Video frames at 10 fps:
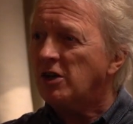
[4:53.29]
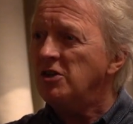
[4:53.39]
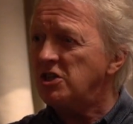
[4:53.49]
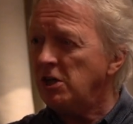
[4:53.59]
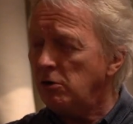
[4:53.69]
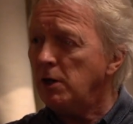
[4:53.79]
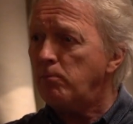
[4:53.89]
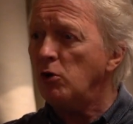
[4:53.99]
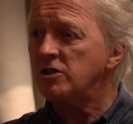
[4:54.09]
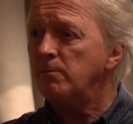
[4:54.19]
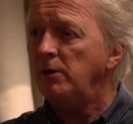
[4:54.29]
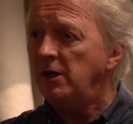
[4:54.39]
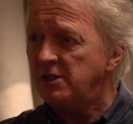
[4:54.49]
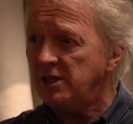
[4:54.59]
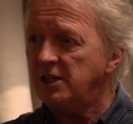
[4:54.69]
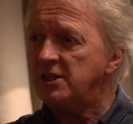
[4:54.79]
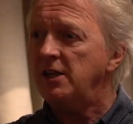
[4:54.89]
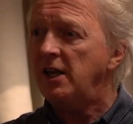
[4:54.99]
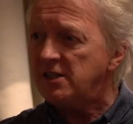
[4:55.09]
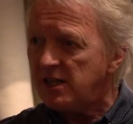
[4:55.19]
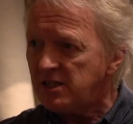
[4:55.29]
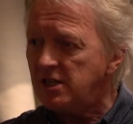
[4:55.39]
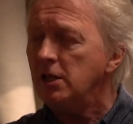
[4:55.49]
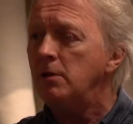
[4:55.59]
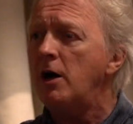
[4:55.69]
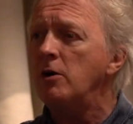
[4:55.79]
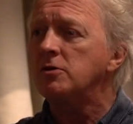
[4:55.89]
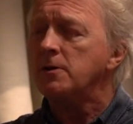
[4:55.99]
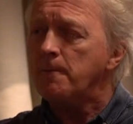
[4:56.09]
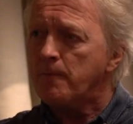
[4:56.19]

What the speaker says: considering possibilities and then testing them out.